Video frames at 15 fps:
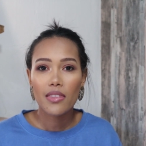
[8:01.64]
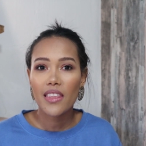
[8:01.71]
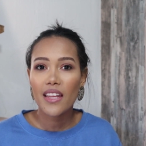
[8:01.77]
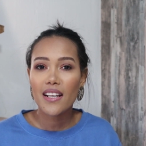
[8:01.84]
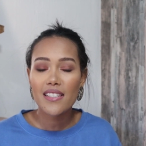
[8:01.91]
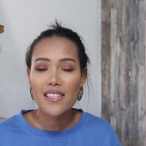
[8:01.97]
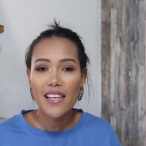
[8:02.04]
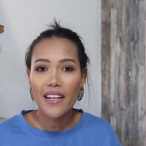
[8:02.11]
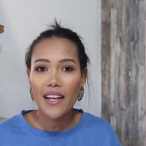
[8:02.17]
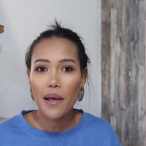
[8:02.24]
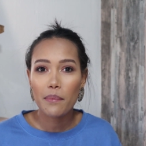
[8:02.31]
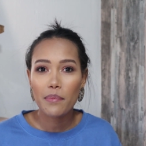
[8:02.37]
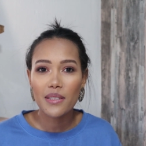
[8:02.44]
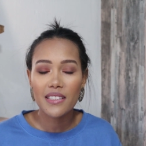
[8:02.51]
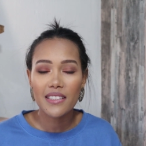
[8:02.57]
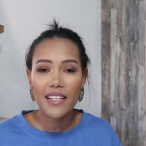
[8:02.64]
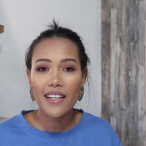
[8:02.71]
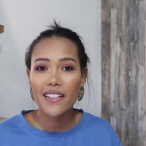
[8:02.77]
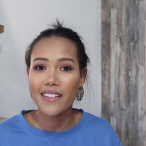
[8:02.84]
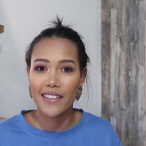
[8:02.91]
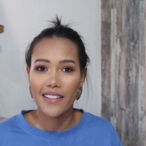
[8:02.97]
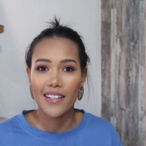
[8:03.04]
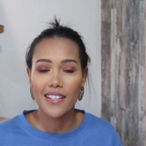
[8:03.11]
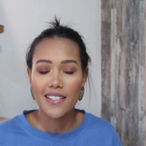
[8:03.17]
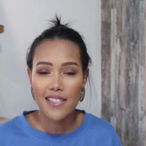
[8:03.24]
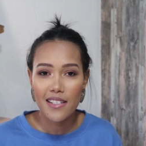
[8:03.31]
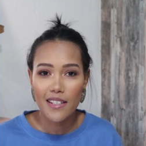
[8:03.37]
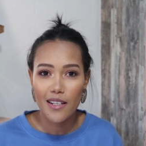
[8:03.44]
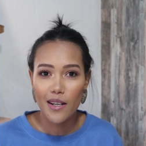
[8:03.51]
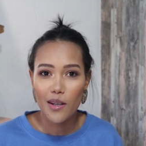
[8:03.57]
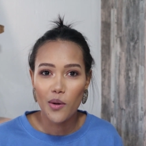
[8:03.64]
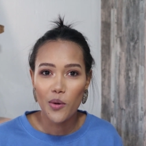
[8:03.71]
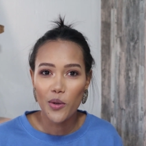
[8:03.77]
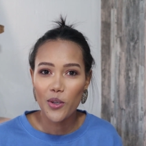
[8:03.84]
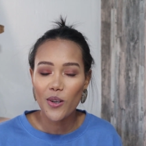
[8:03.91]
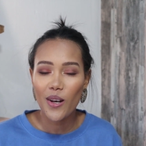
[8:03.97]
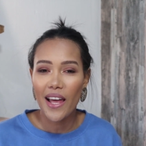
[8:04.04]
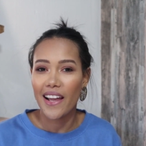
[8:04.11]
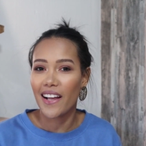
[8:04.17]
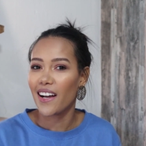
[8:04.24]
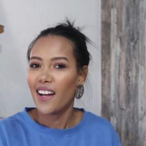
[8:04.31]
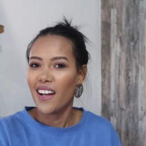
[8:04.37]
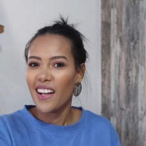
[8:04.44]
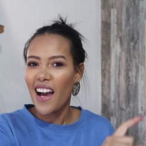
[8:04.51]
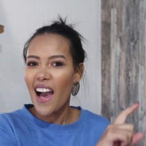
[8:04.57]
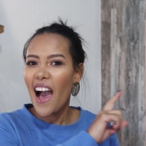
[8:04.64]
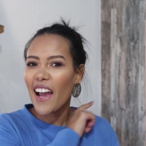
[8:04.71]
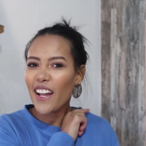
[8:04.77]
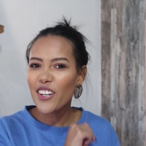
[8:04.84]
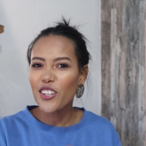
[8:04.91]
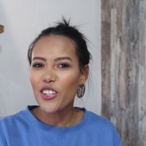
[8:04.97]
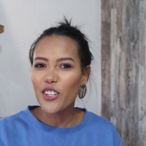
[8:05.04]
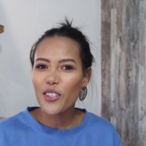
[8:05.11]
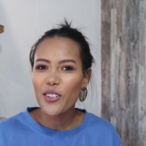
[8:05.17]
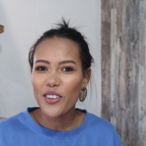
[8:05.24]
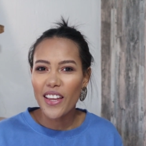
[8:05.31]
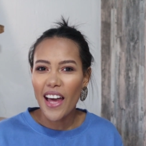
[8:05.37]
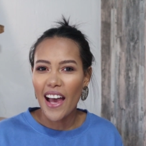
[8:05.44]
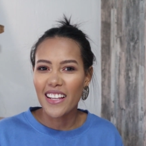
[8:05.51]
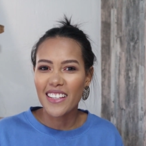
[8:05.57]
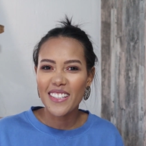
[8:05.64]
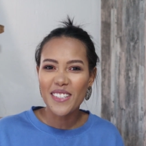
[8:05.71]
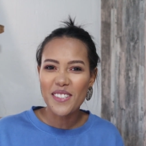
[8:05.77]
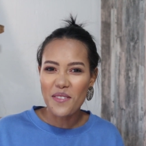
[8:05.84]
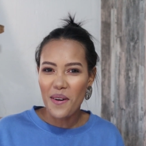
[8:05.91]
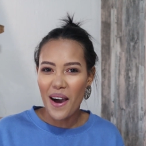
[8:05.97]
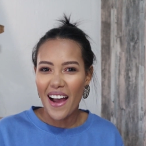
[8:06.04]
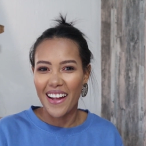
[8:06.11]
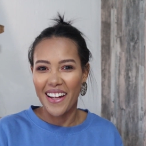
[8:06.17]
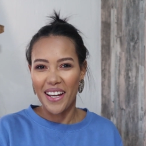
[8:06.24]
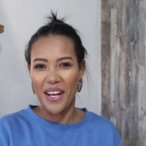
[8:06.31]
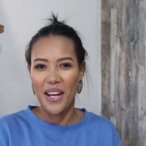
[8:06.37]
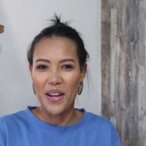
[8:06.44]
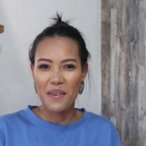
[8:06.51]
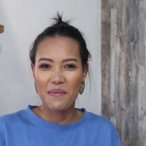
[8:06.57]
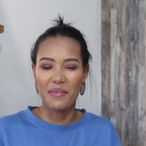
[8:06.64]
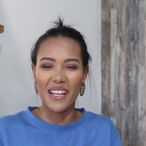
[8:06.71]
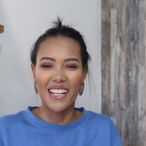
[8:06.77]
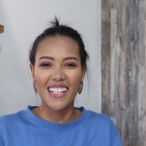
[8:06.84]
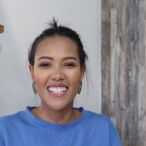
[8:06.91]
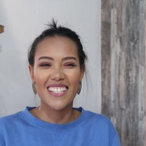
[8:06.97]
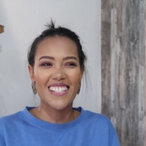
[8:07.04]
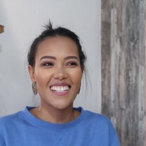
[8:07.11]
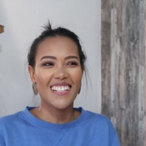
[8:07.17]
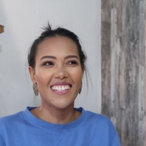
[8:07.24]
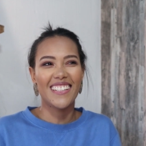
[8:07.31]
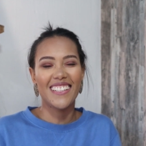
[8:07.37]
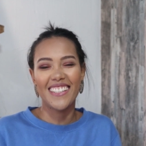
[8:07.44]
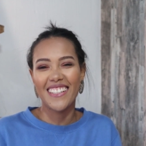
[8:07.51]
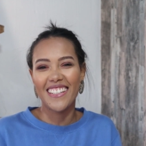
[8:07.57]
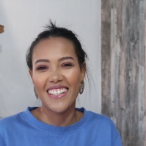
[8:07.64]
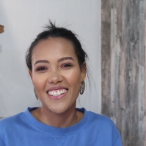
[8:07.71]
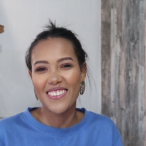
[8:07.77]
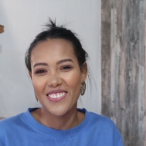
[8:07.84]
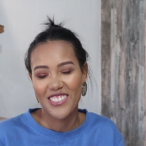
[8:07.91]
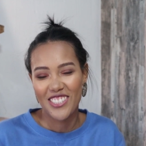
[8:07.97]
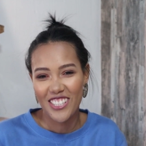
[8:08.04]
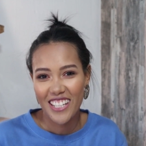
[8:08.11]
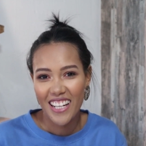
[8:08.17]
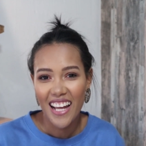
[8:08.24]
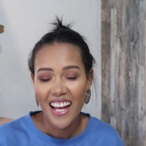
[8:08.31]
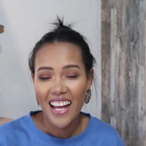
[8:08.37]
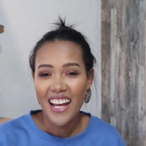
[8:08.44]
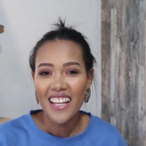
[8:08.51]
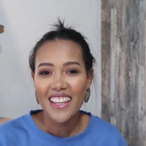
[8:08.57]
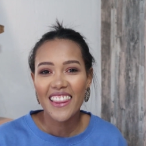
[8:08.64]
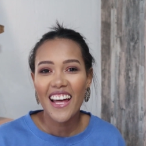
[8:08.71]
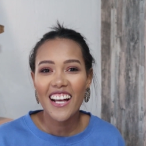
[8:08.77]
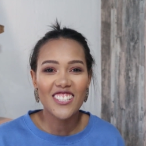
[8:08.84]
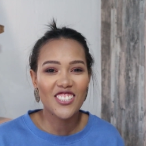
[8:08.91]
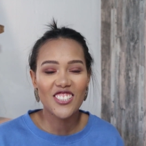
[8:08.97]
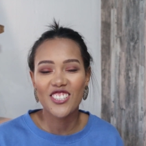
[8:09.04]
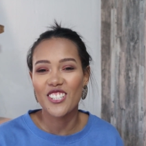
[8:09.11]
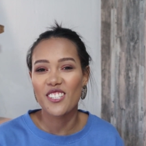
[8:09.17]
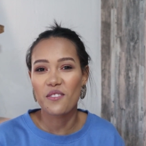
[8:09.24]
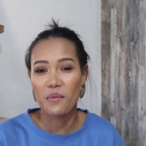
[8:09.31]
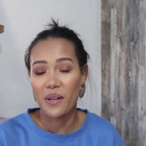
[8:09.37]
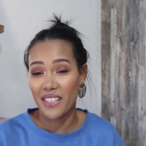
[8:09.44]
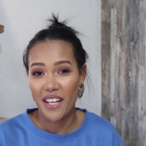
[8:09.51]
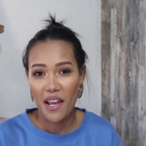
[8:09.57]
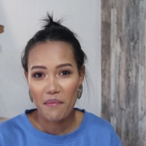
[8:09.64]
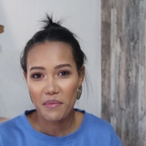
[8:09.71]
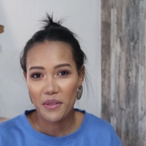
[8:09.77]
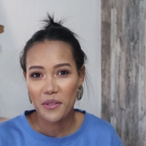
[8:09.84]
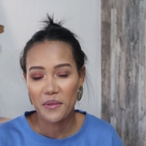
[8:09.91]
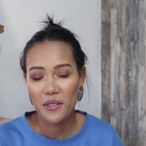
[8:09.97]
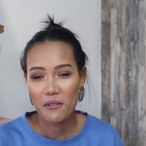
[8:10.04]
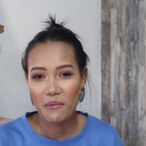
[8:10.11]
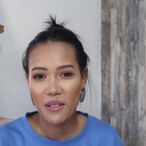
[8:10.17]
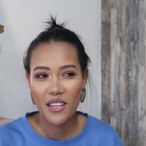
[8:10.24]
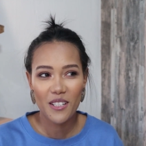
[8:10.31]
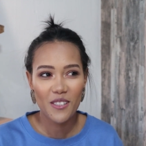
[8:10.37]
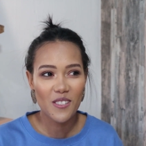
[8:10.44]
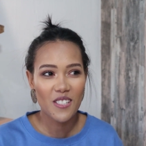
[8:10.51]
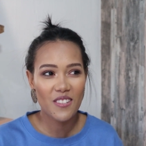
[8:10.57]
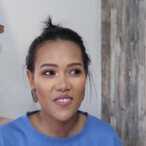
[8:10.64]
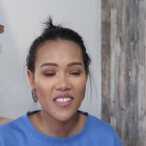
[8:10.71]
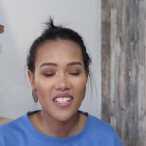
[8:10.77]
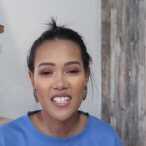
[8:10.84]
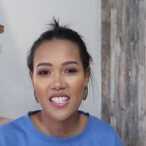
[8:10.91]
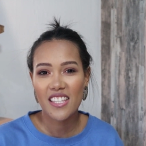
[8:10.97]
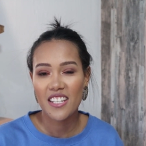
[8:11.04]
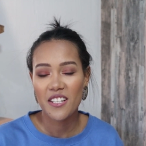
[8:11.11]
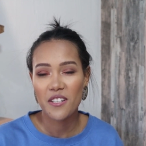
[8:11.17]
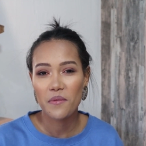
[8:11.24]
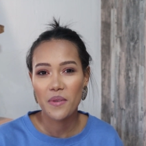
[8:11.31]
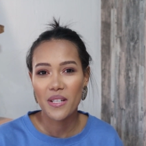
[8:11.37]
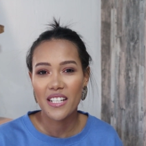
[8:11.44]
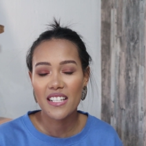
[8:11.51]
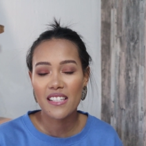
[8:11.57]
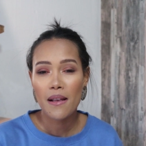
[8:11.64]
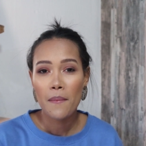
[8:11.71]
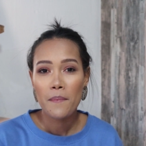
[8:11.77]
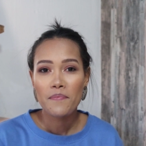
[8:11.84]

things that happened 10 years ago, you're like, I knew that is why A, B, C, D, E, F, G. That's just what happened with me those first 3 weeks.